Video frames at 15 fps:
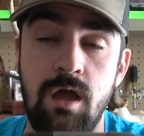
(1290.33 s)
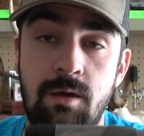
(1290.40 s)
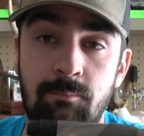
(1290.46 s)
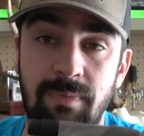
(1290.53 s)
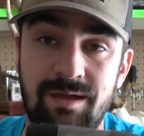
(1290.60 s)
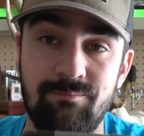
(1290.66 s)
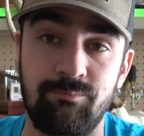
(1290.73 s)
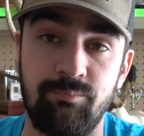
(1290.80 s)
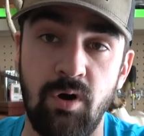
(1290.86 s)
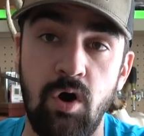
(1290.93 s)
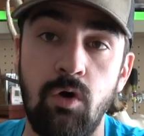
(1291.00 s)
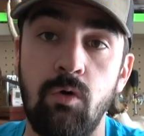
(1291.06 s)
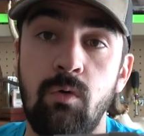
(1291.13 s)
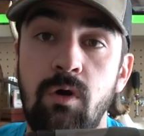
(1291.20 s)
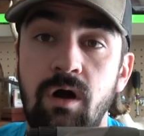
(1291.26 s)
my
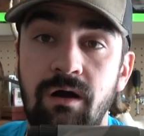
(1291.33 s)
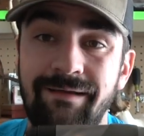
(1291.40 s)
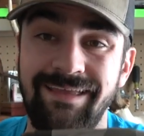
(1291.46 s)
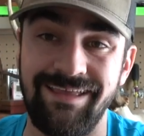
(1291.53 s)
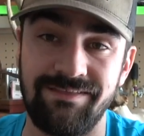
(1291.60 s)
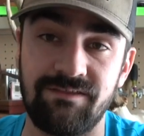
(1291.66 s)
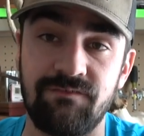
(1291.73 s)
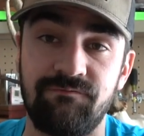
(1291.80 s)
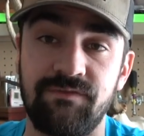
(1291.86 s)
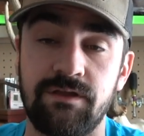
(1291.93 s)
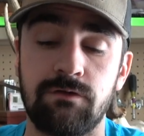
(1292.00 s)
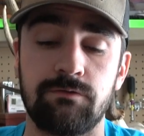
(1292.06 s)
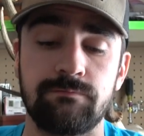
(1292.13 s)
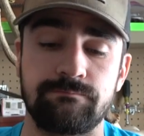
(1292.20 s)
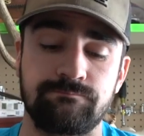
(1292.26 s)
bow in the
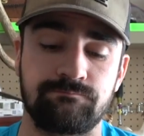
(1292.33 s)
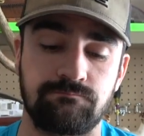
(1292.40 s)
field.